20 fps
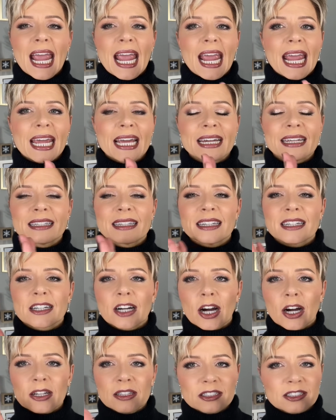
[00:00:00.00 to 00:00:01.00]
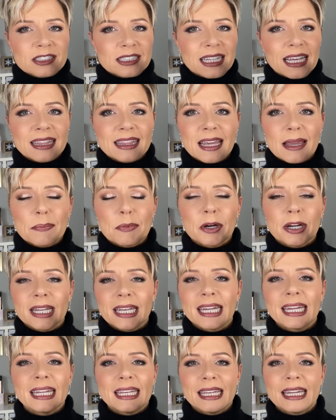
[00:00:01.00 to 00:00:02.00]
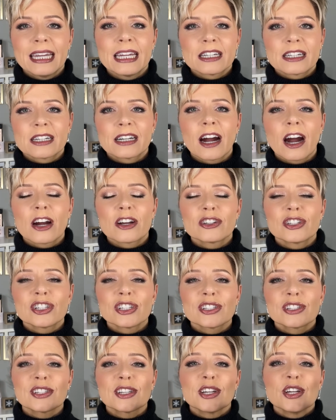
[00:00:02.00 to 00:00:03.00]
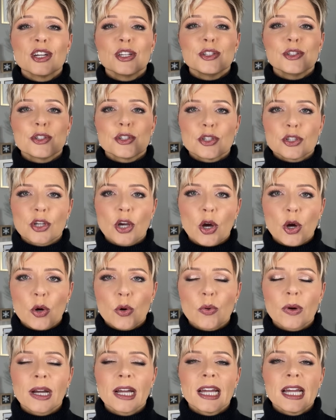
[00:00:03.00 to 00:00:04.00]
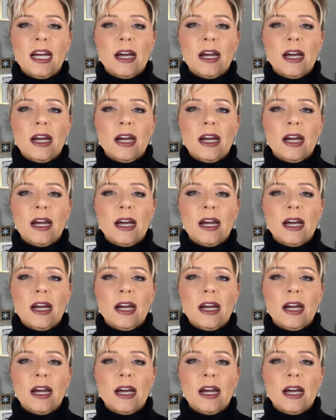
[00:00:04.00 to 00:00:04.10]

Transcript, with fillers: And the colors that they put in here are just so